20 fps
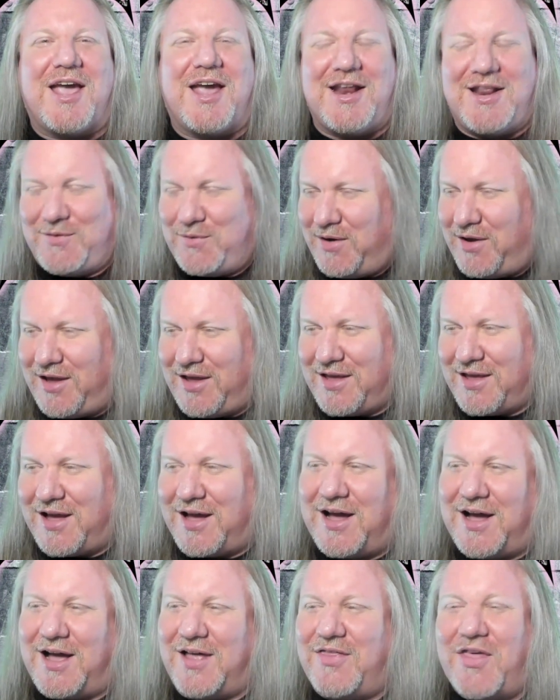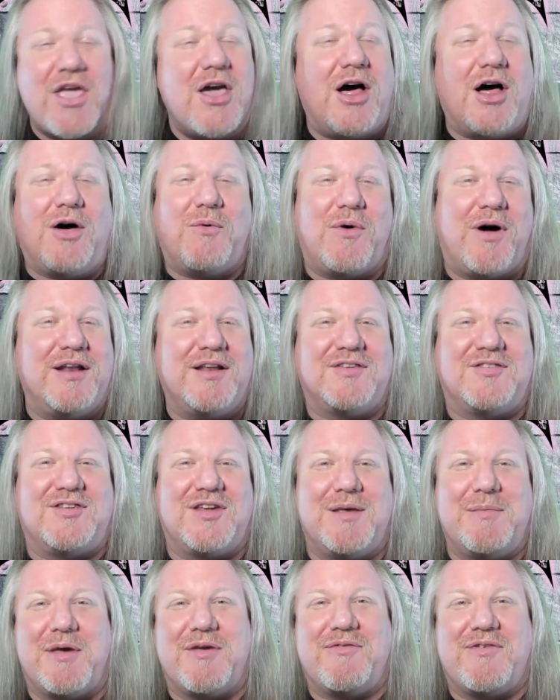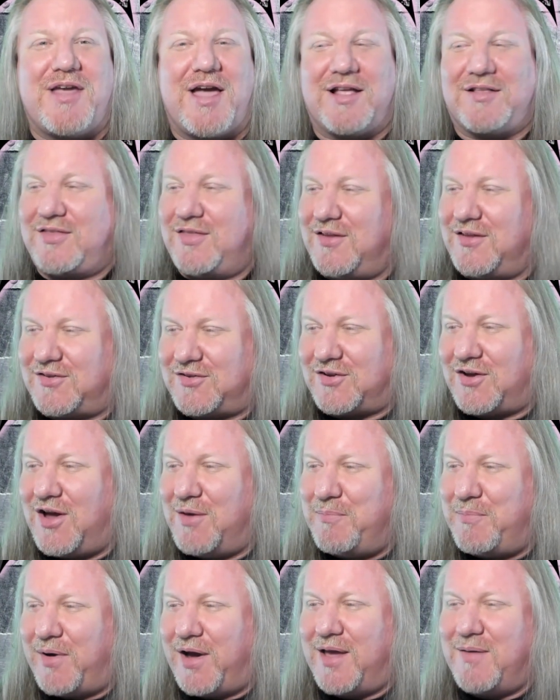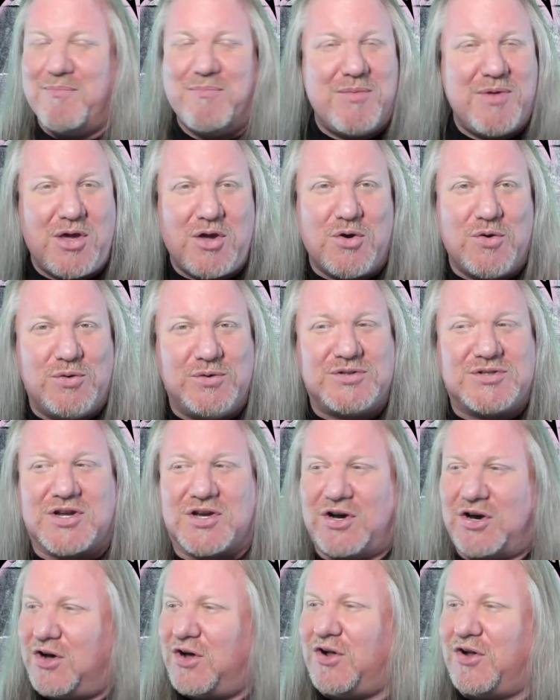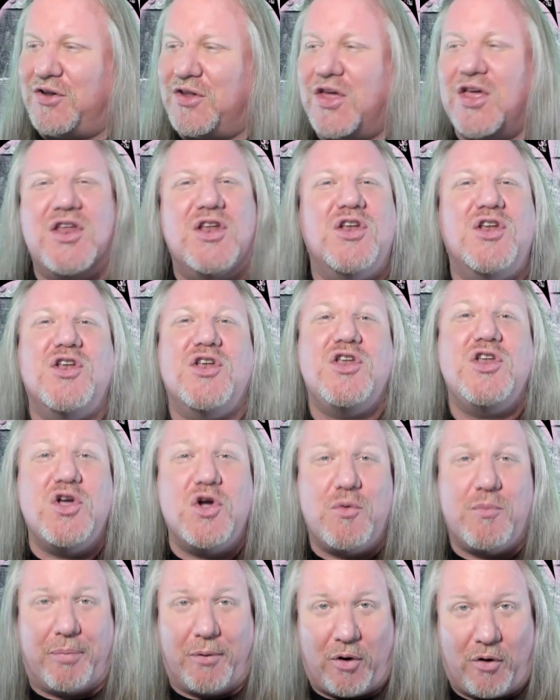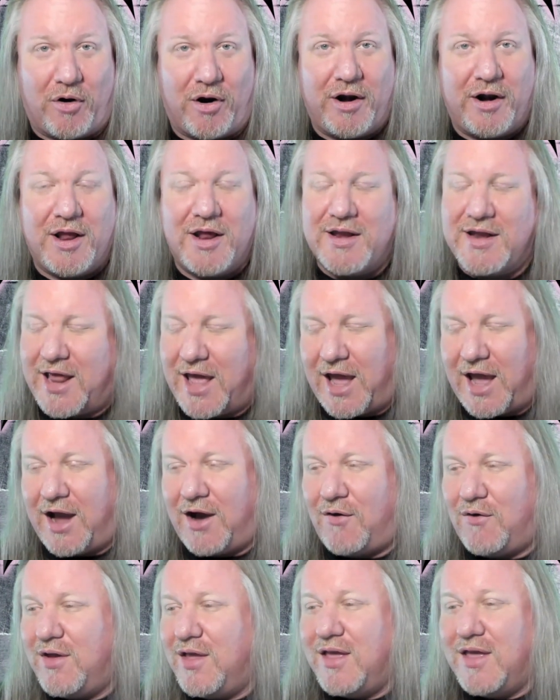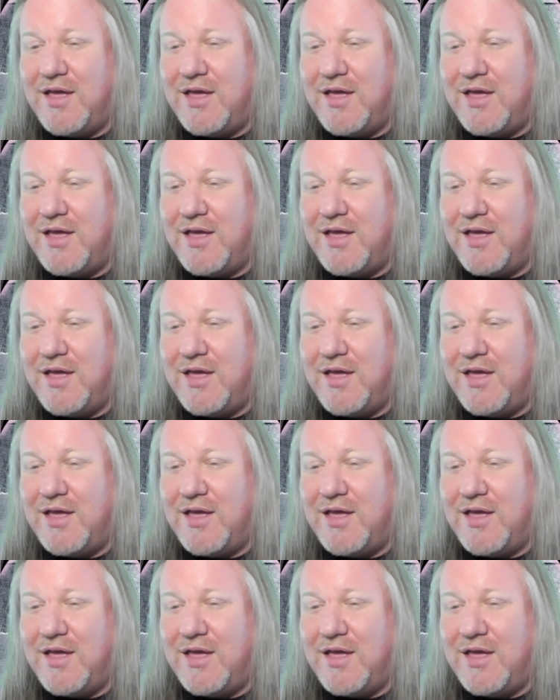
Anyway, uh, they all wanted to see me react to this song by Muse called New Born. Now,